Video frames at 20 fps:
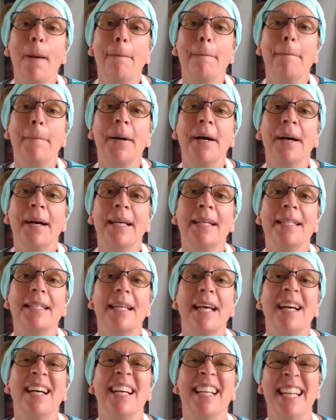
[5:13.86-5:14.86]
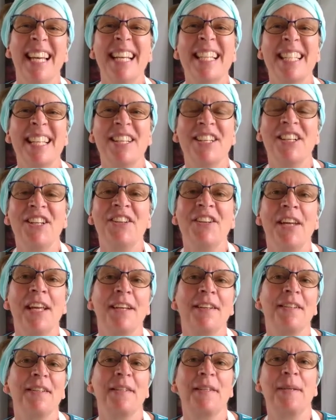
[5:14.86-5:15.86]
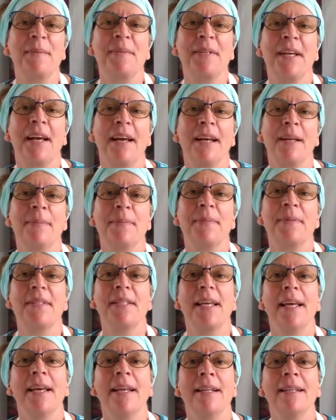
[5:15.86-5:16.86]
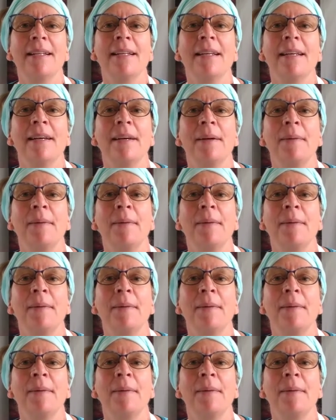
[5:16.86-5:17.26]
but it gets under your nails sometimes, and